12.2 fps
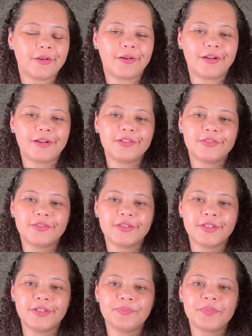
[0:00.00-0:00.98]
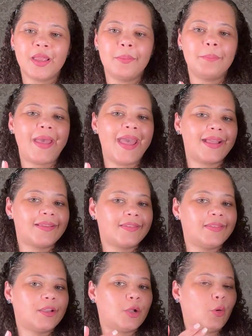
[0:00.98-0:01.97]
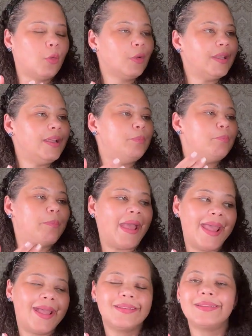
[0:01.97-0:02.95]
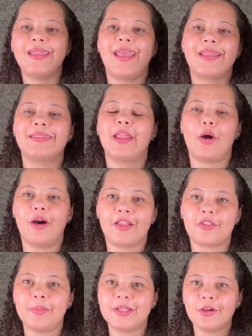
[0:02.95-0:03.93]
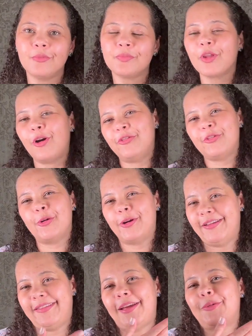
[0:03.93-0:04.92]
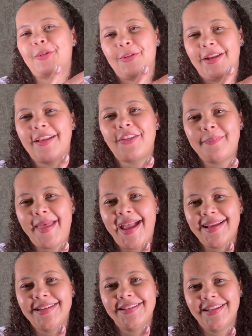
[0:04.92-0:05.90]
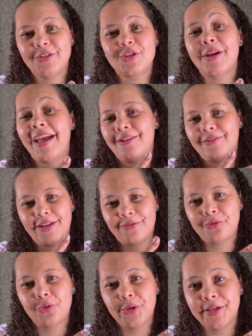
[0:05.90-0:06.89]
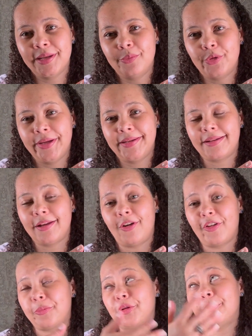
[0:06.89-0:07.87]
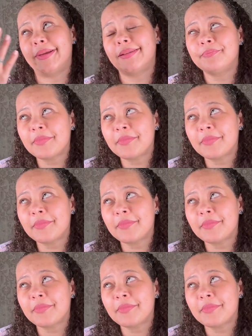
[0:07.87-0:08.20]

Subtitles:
of Maxi cooling pad at the hospital. Of course, I was not expecting them to have a Frida brand at the hospital, but